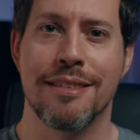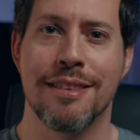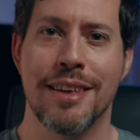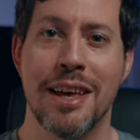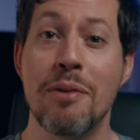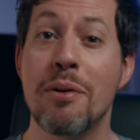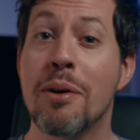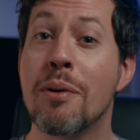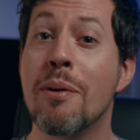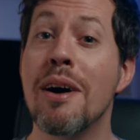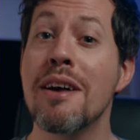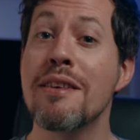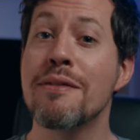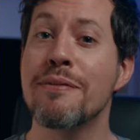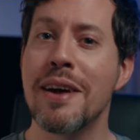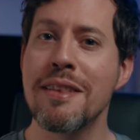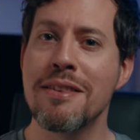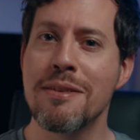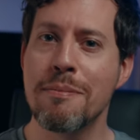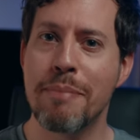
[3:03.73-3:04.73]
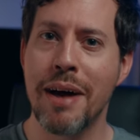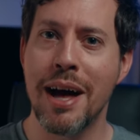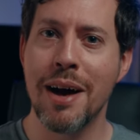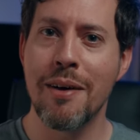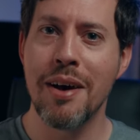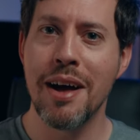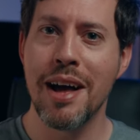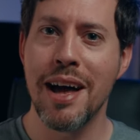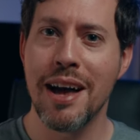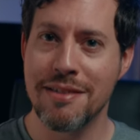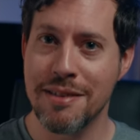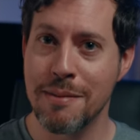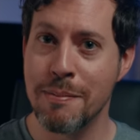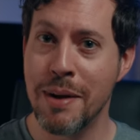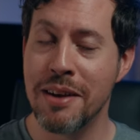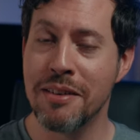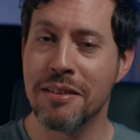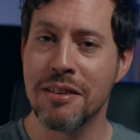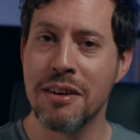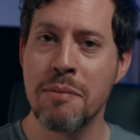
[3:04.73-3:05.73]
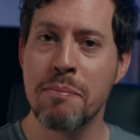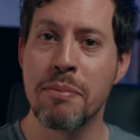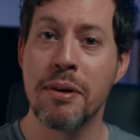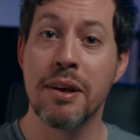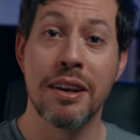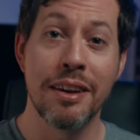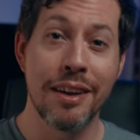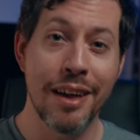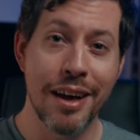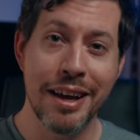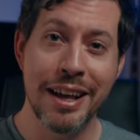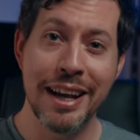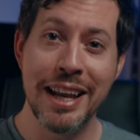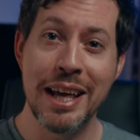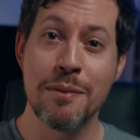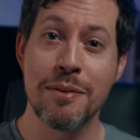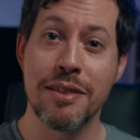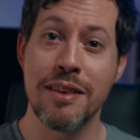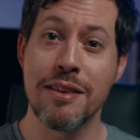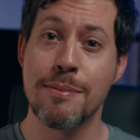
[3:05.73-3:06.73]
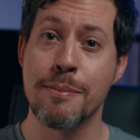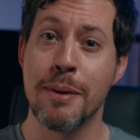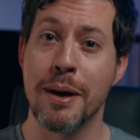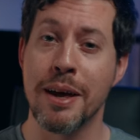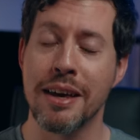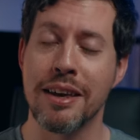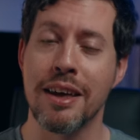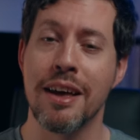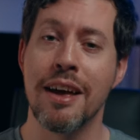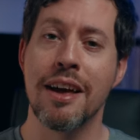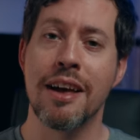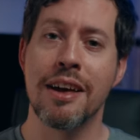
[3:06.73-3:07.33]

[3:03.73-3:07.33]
It requires phantom power as I mentioned, but luckily with this mic